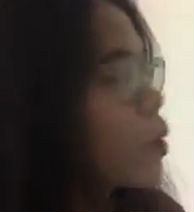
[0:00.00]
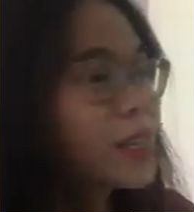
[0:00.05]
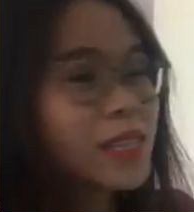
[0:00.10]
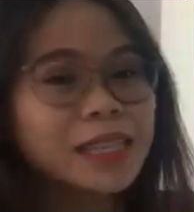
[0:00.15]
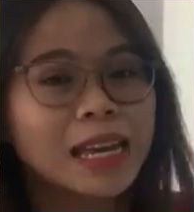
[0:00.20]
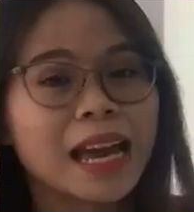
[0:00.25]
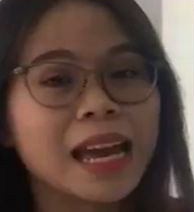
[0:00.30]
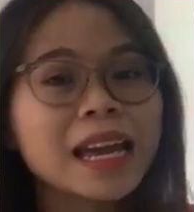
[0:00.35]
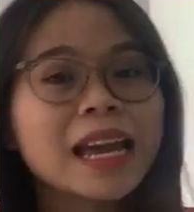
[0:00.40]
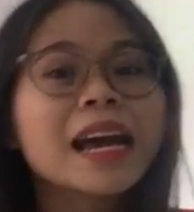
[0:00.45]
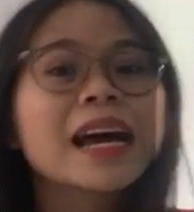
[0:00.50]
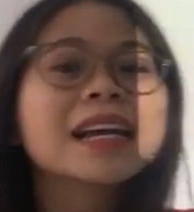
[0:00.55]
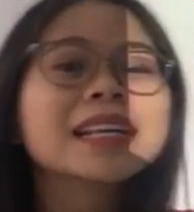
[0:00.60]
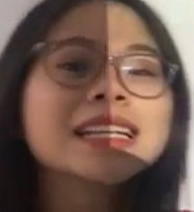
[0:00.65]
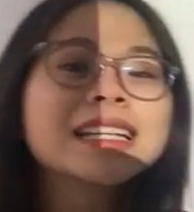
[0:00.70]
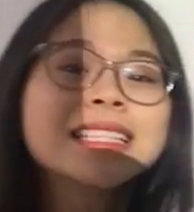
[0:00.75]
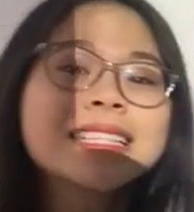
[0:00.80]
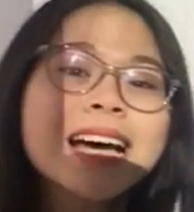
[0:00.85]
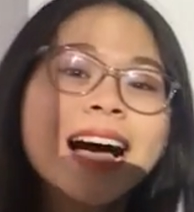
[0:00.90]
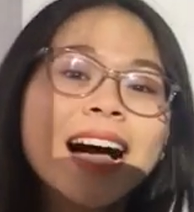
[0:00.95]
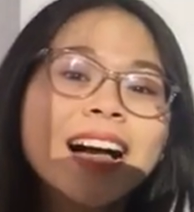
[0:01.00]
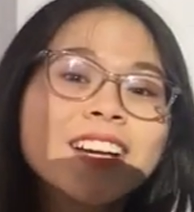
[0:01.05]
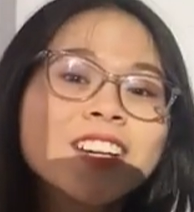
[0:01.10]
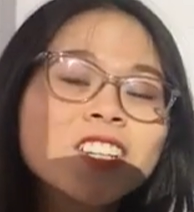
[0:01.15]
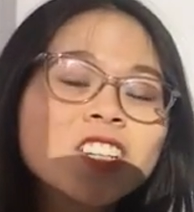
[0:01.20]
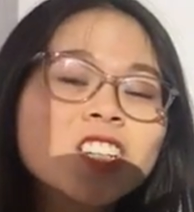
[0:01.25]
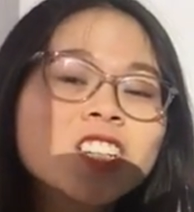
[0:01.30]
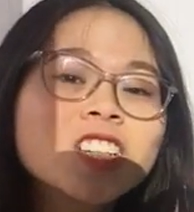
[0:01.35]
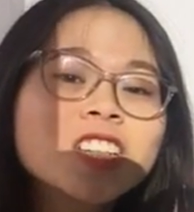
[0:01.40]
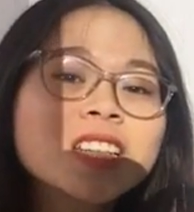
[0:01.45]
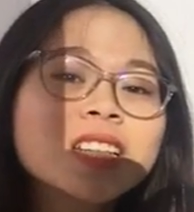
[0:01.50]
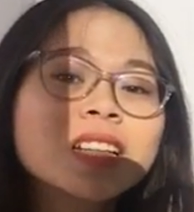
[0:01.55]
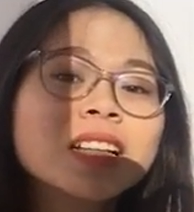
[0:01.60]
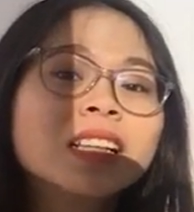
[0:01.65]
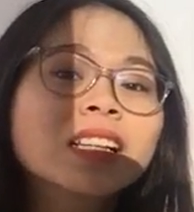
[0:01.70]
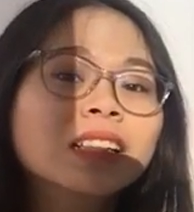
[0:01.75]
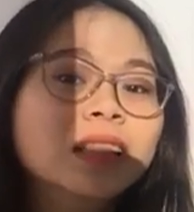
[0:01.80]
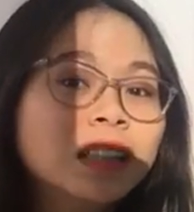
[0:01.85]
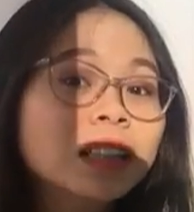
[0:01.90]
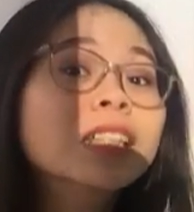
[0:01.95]
say the tigers
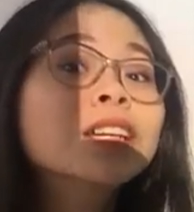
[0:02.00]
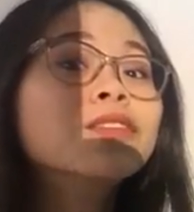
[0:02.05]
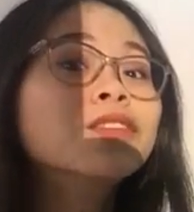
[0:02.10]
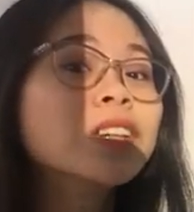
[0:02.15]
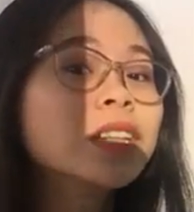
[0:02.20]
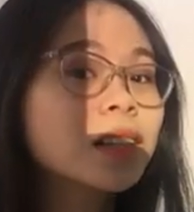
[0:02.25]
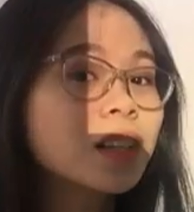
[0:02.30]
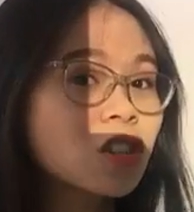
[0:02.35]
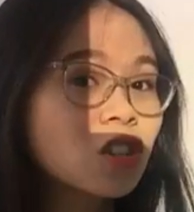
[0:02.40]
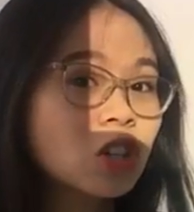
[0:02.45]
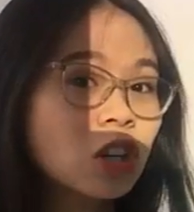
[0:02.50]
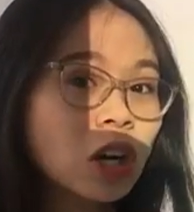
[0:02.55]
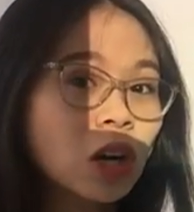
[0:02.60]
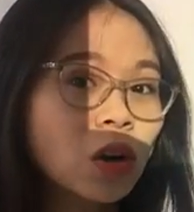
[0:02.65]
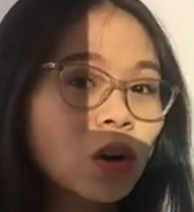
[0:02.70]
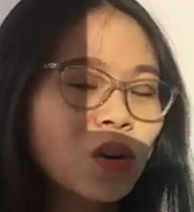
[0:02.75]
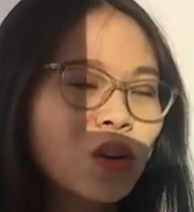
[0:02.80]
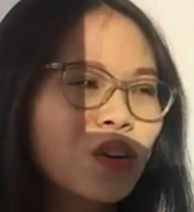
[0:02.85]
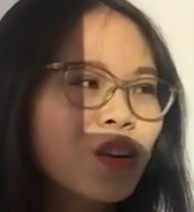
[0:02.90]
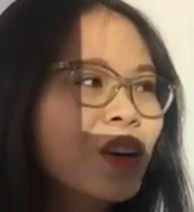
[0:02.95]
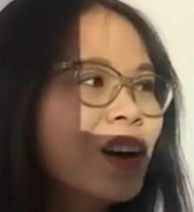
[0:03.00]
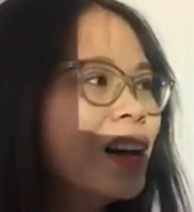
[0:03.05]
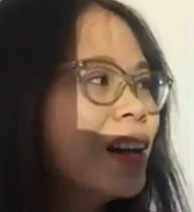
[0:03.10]
live in the jungle.